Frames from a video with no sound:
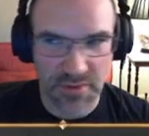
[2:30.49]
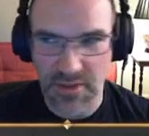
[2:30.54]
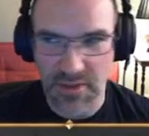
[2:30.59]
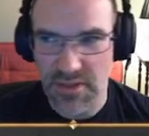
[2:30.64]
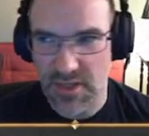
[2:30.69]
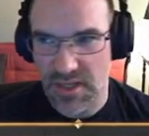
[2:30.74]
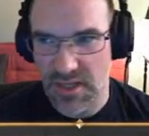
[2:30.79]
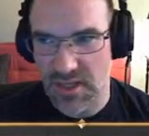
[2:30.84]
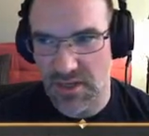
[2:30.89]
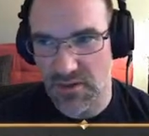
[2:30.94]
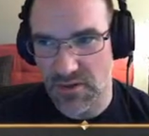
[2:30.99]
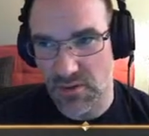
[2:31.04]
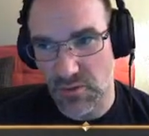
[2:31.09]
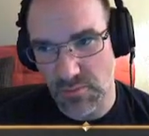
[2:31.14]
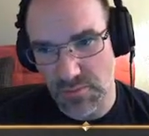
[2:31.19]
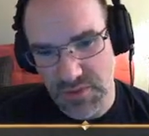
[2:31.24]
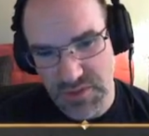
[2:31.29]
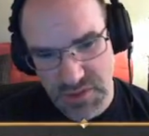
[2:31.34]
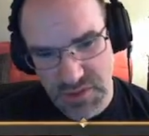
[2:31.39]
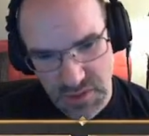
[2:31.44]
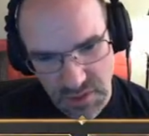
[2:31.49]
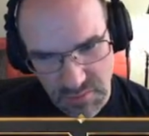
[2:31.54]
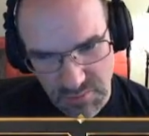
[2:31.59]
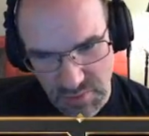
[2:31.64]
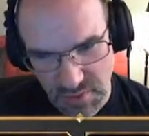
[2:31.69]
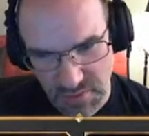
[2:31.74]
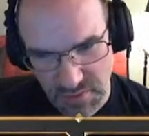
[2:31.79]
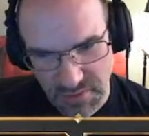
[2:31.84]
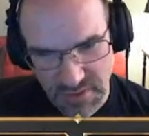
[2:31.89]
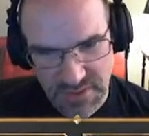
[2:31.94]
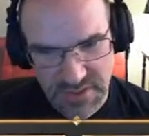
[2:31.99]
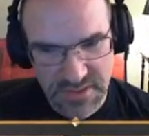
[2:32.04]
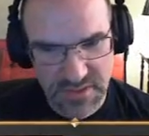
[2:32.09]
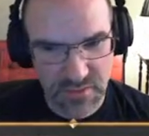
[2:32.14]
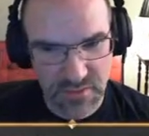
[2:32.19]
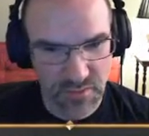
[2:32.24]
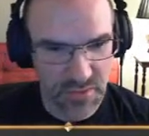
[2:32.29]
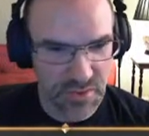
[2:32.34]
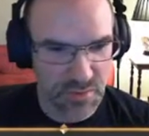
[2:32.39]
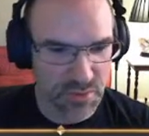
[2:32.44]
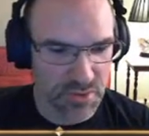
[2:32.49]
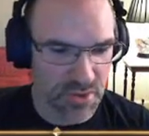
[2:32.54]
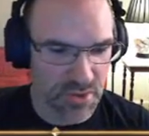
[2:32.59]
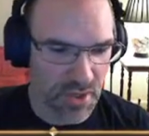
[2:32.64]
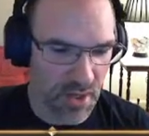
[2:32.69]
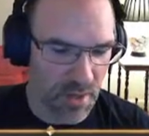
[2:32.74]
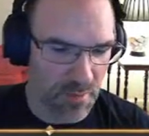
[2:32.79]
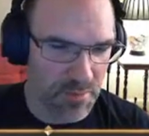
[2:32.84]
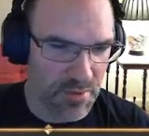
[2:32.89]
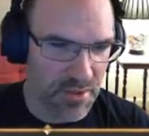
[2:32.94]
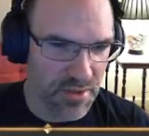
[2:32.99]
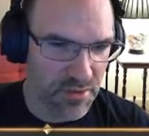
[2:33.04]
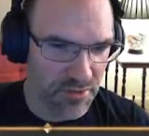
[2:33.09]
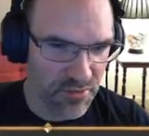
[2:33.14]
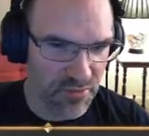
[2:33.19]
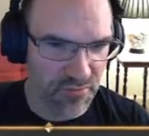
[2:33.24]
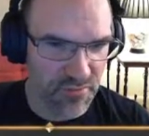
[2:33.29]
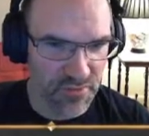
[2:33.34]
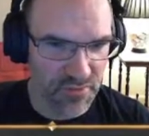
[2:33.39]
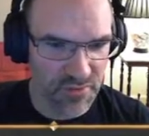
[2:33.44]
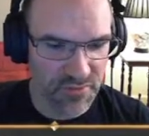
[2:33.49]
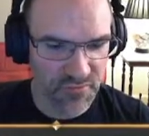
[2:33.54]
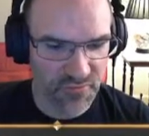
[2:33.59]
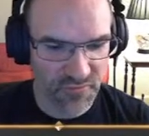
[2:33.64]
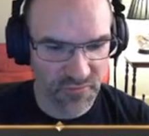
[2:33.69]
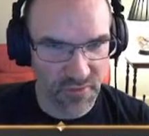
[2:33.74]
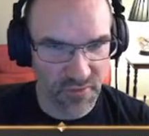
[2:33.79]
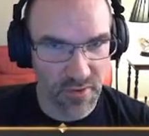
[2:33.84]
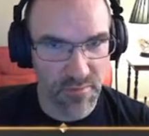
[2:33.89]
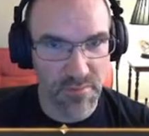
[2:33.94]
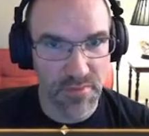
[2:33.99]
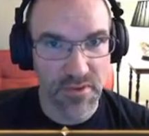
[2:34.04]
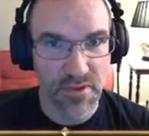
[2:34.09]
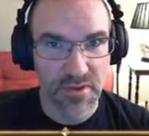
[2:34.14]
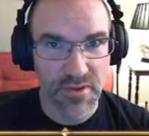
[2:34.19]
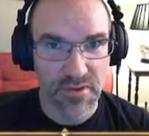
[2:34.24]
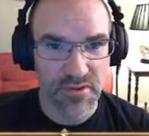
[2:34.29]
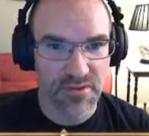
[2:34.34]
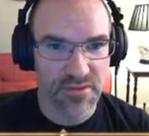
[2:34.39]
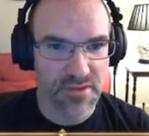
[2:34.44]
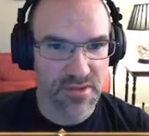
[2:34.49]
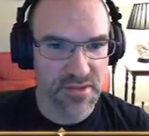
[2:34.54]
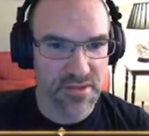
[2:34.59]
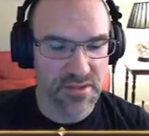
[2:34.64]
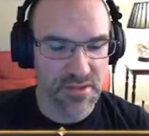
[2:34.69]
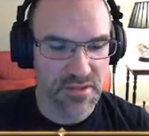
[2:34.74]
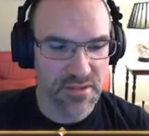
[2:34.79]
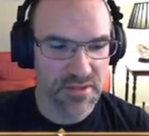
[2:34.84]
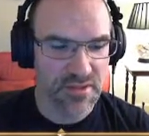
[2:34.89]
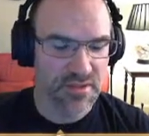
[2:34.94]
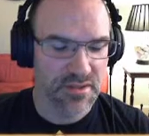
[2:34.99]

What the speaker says: and I had a whole bunch of components which were copied over from the